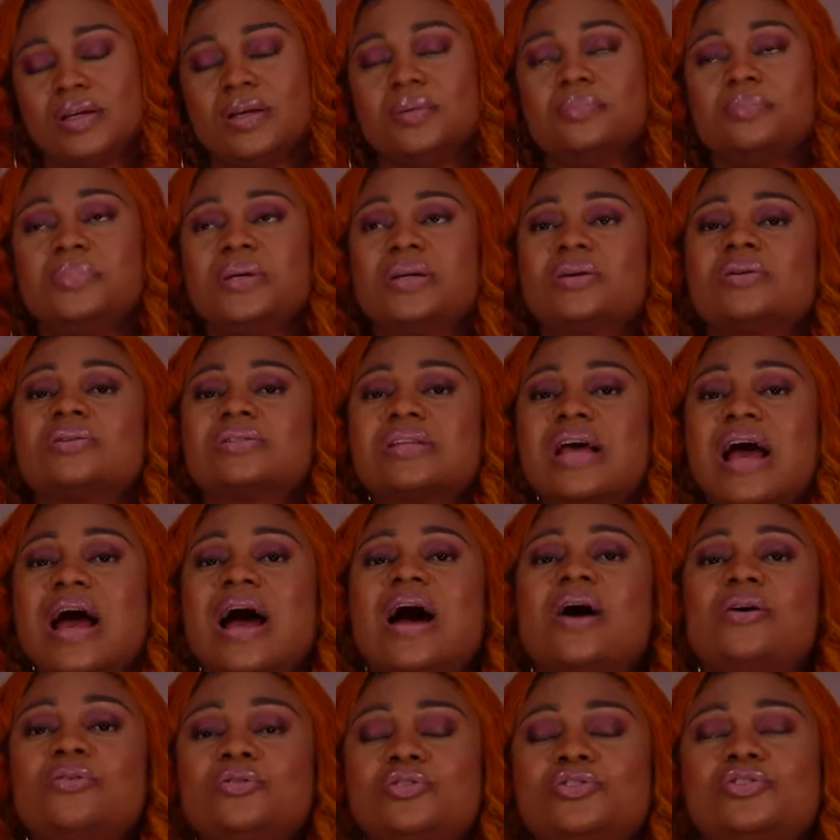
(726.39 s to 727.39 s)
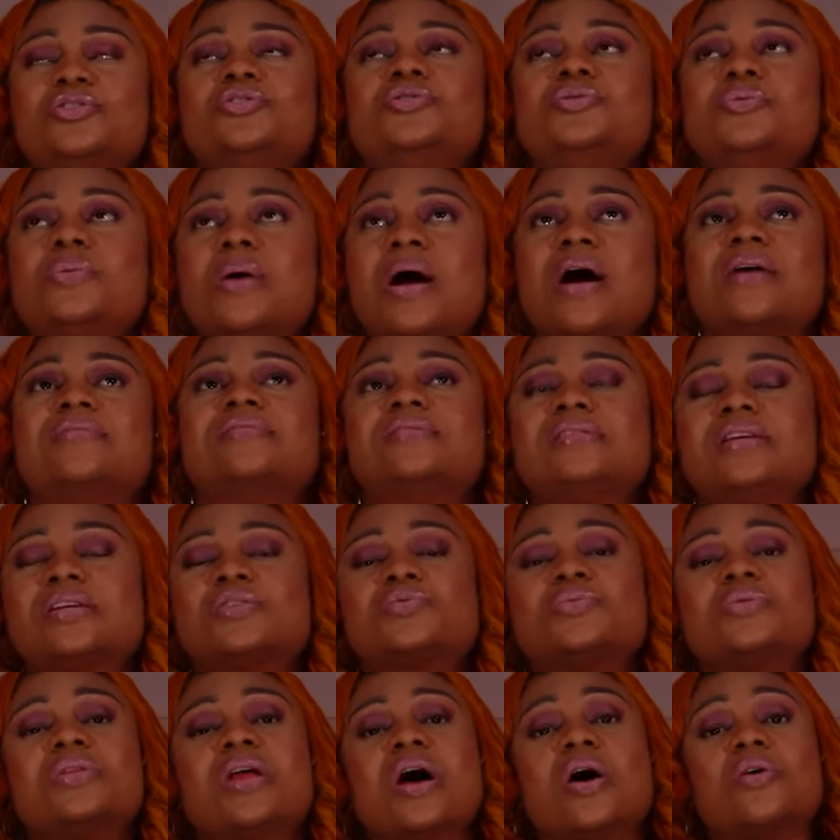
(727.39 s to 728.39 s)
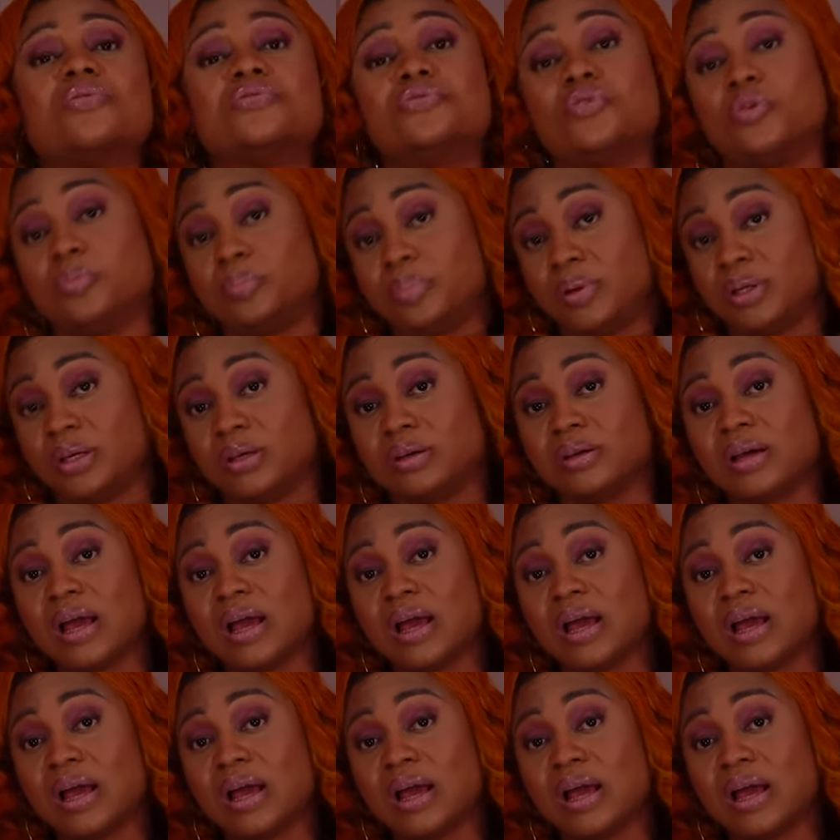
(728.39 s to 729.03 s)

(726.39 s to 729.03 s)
Because how do you have sex without foreplay?